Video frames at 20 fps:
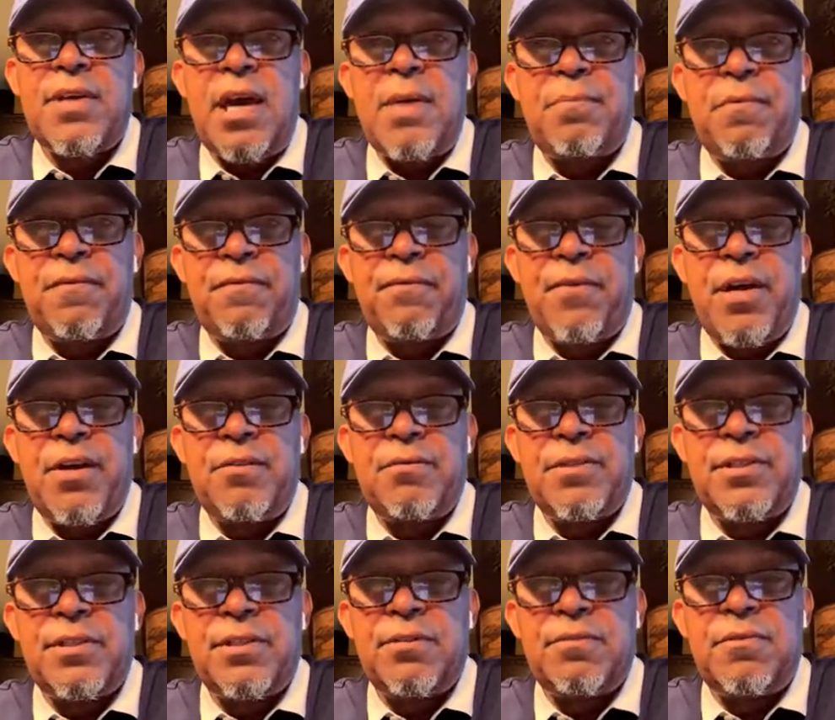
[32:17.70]
type of
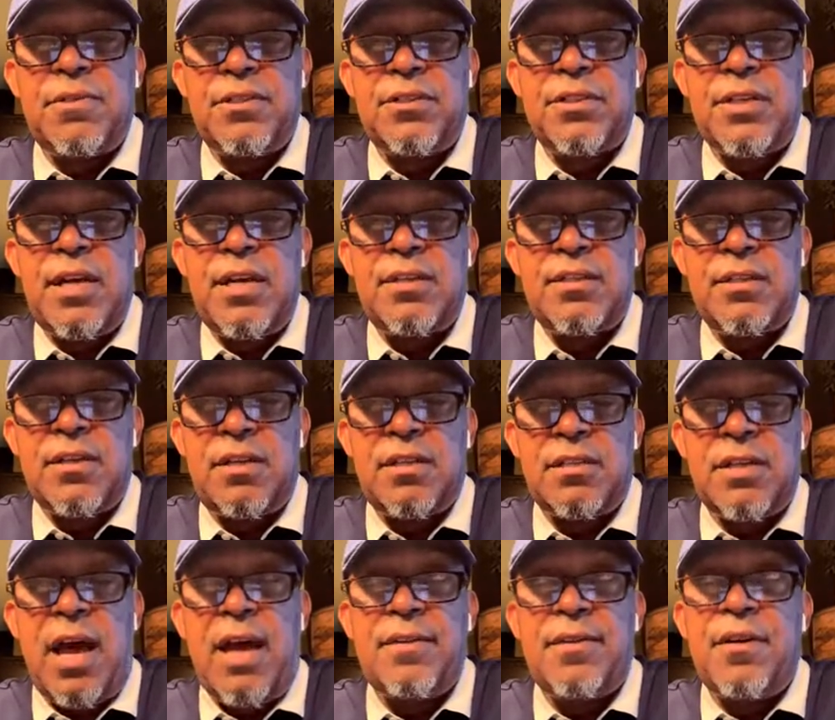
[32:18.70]
fragrances will change
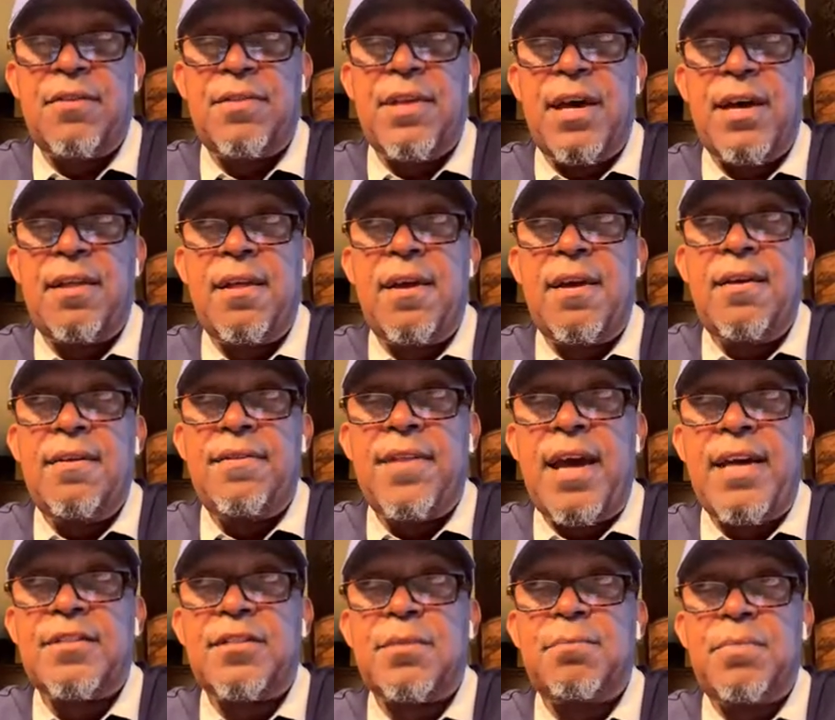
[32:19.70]
colors. I know
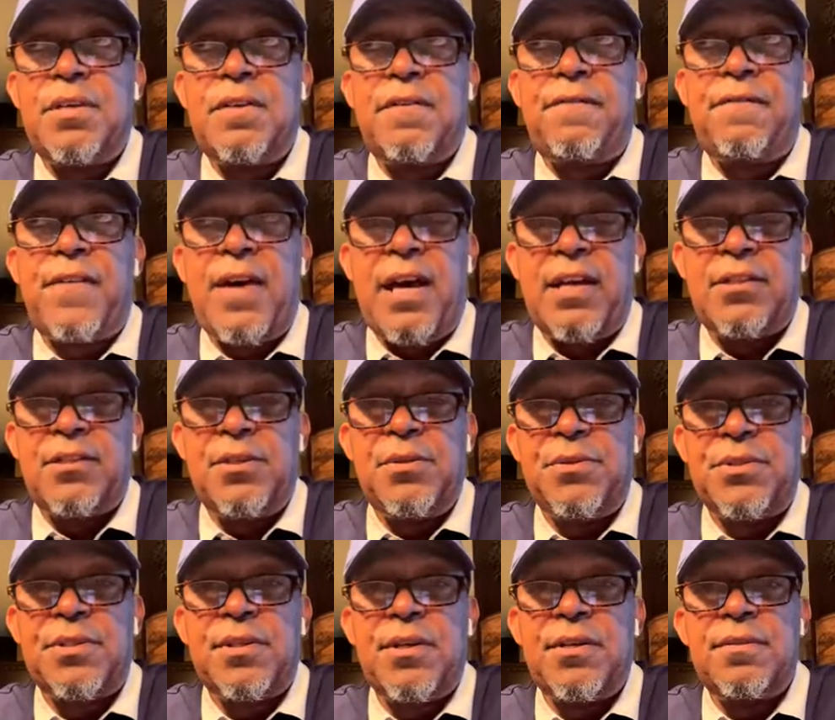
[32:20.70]
that to be a fact
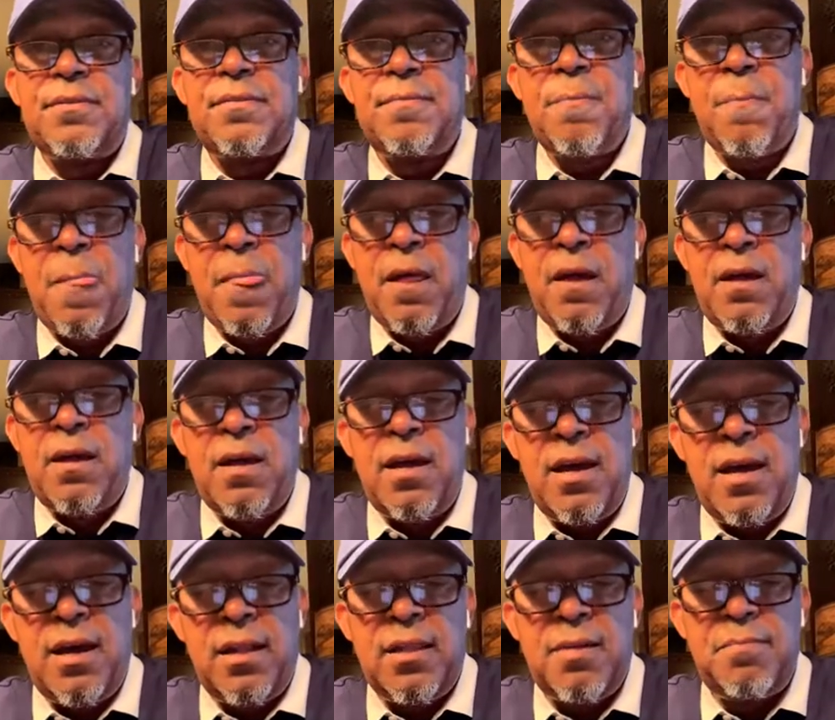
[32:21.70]
too. Certain
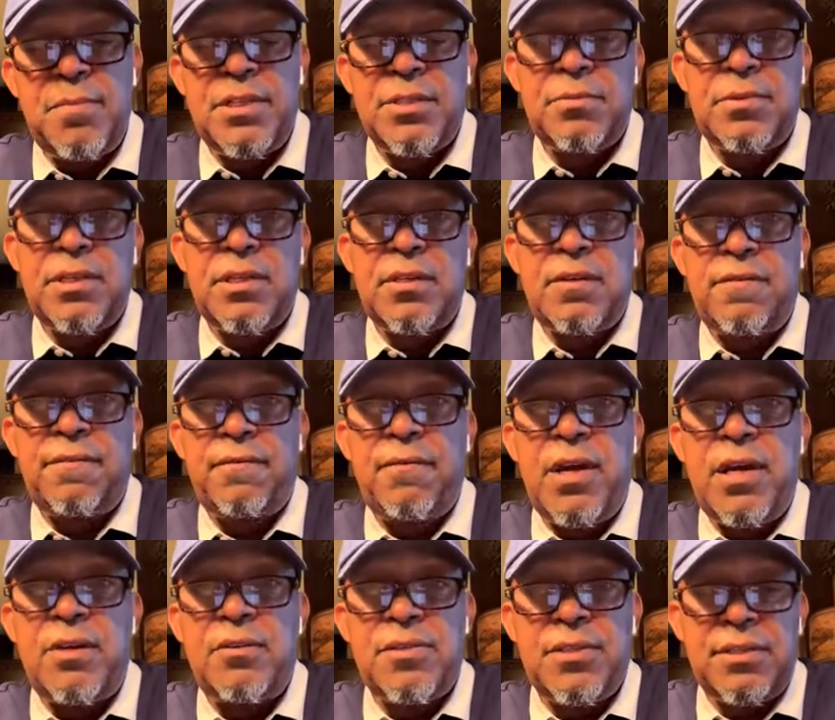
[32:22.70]
elements within a
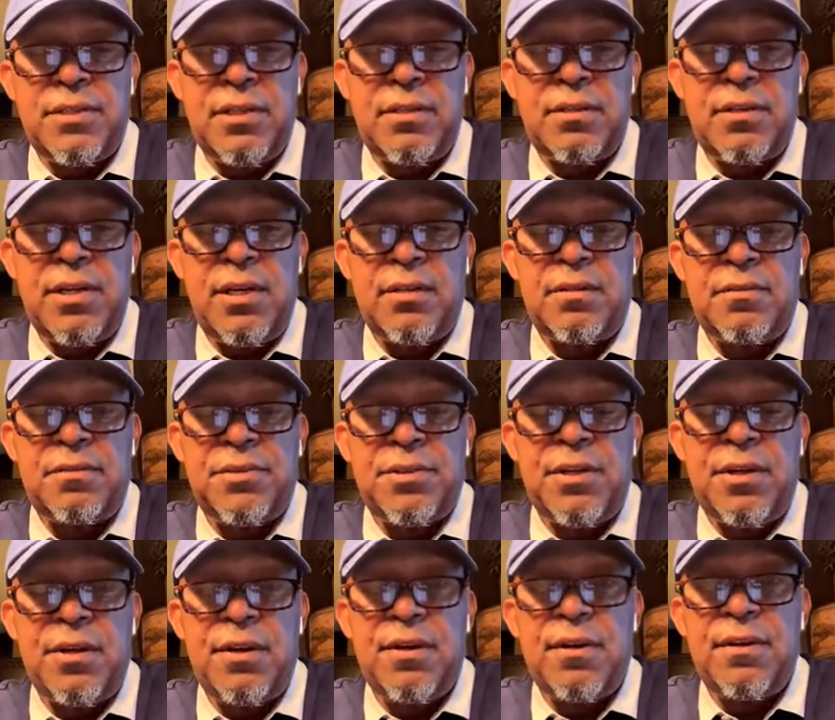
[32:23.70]
fragrance, it'll
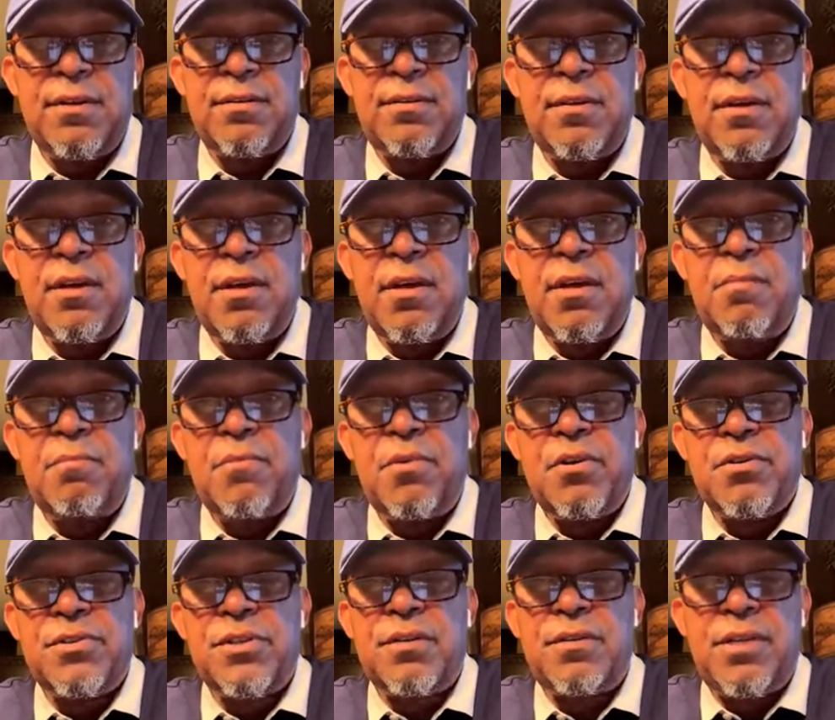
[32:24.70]
turn
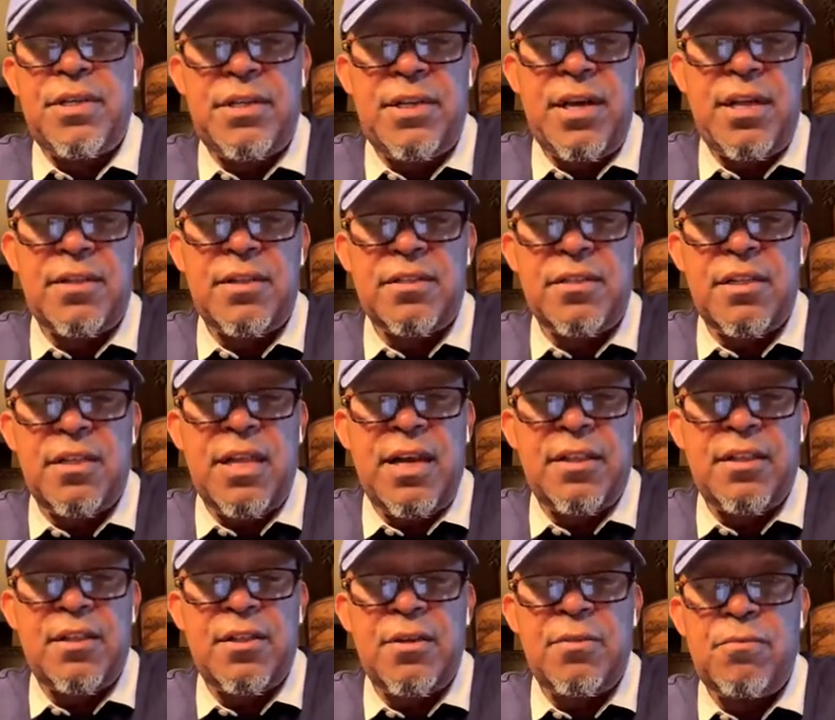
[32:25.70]
more so than others. The
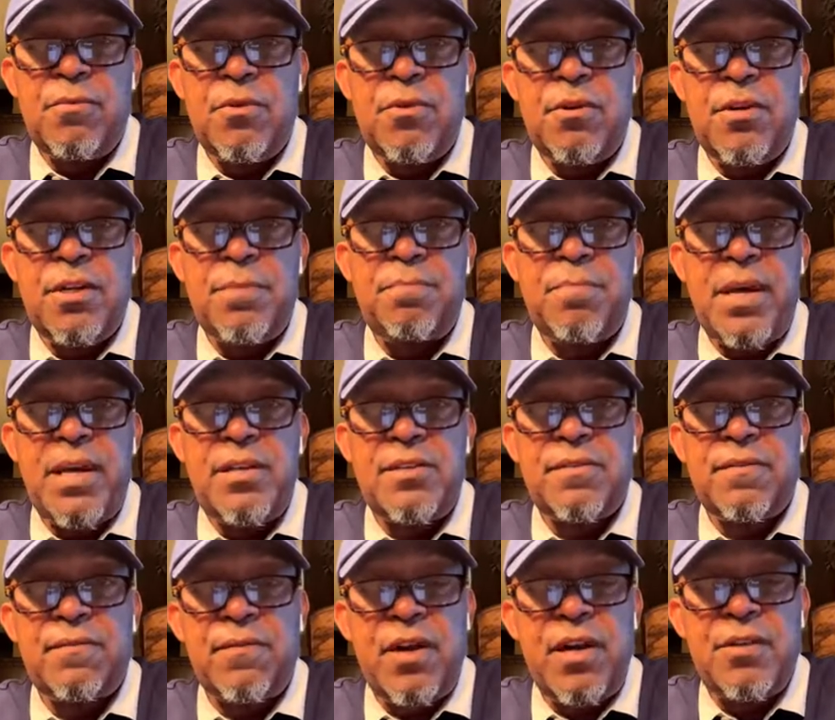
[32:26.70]
leather, the wood
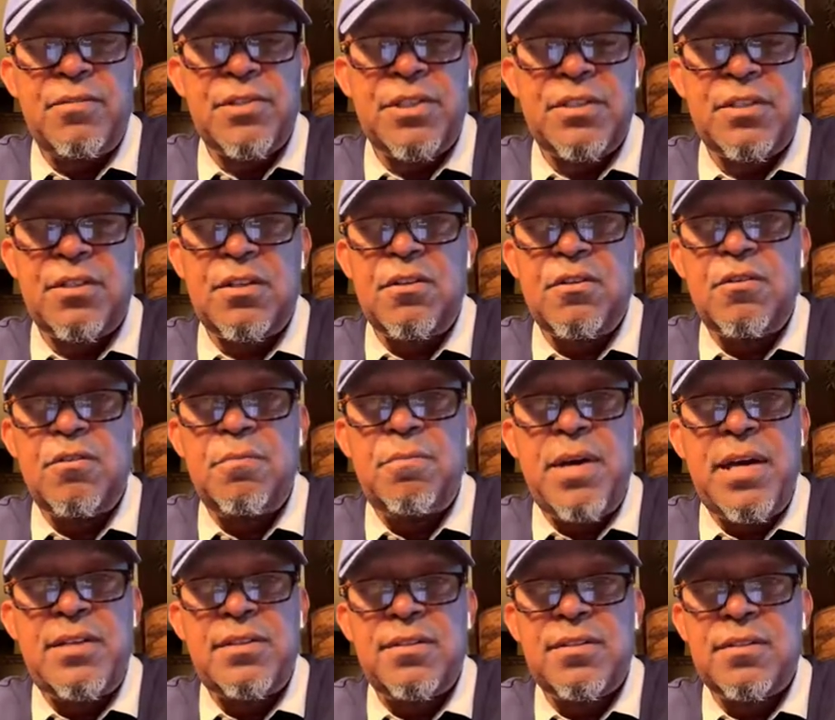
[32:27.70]
based fragrances, oud
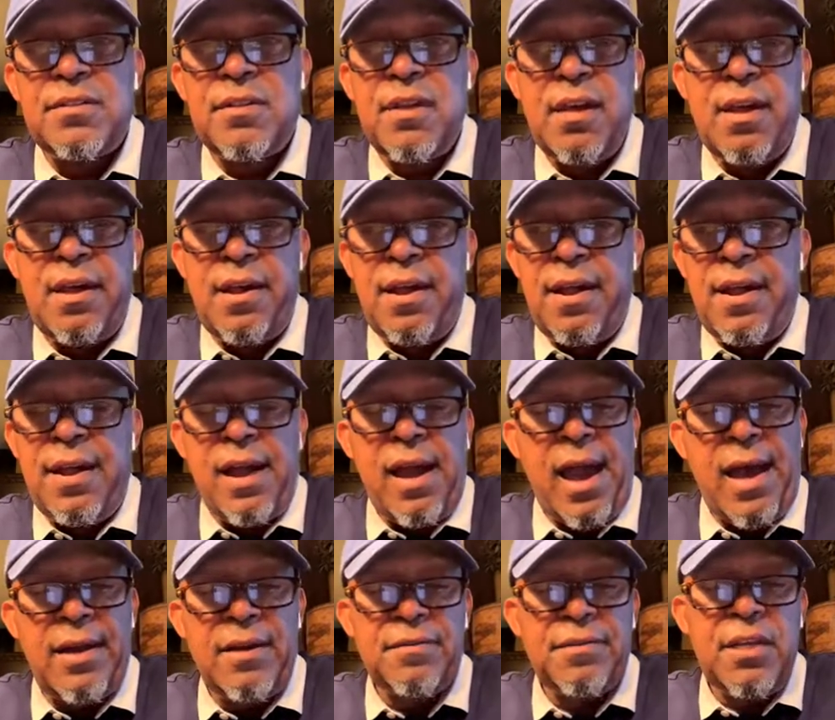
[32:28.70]
bases,
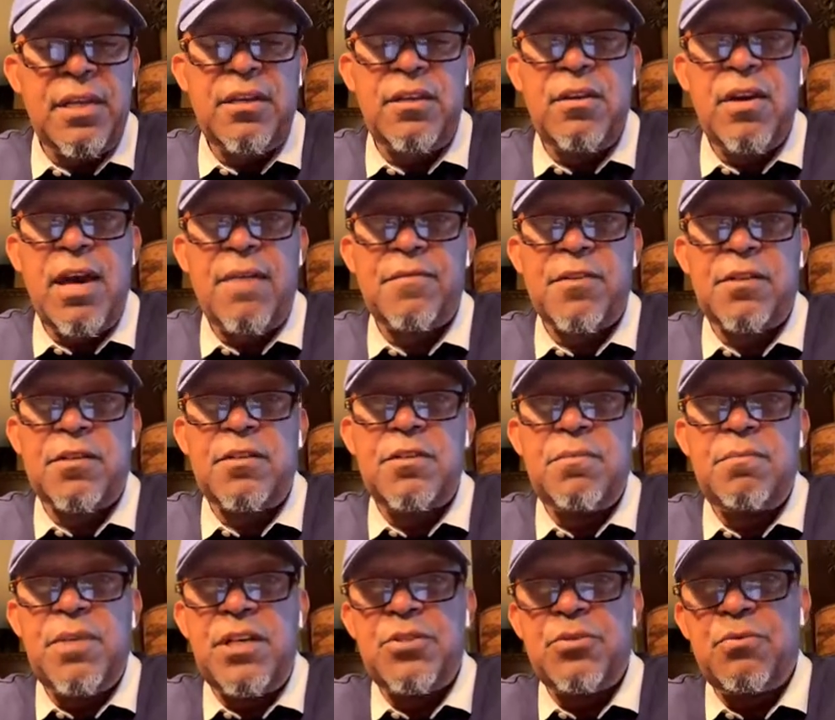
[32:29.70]
I don't think you have to
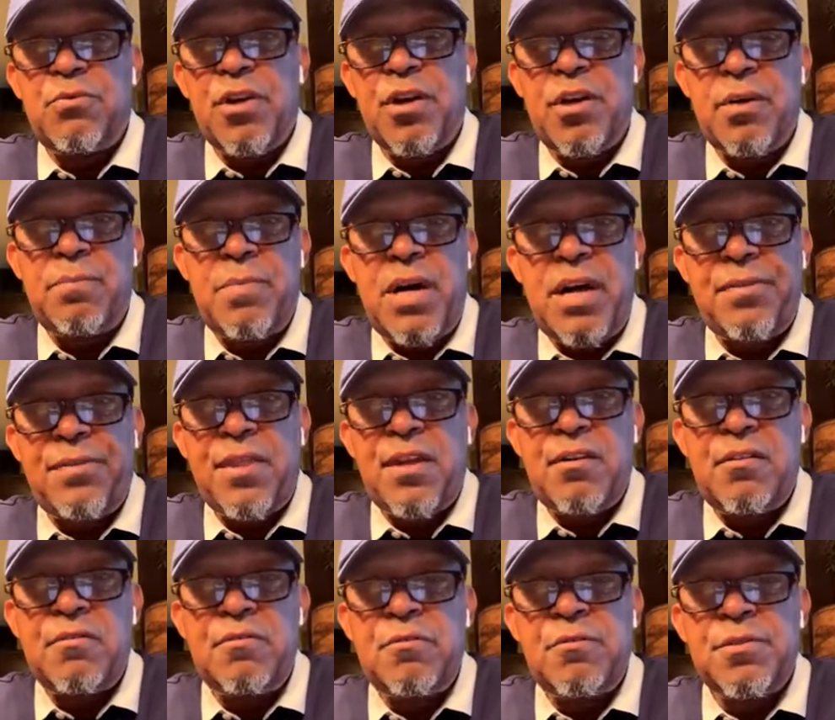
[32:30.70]
too much worry about
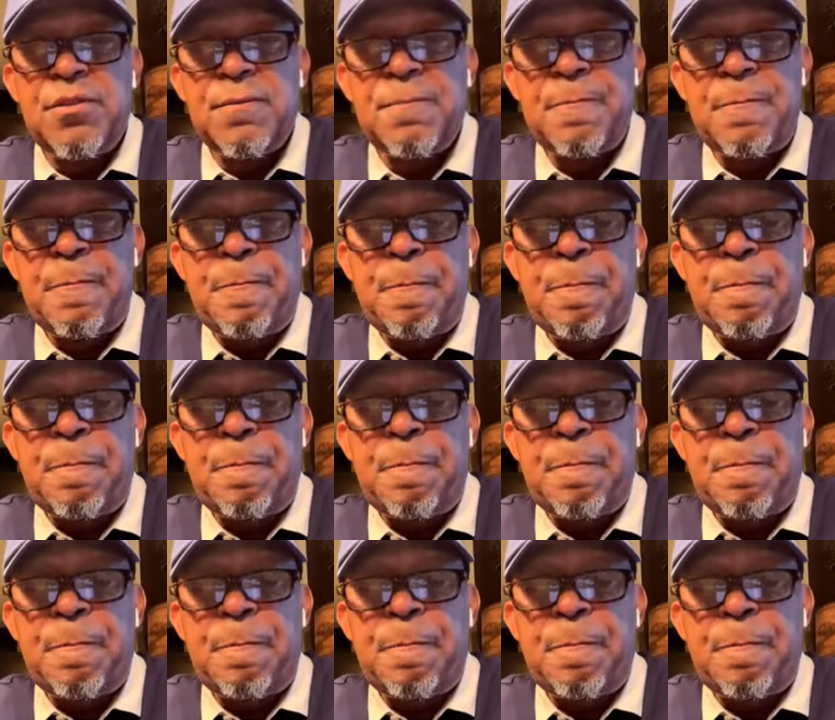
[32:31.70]
those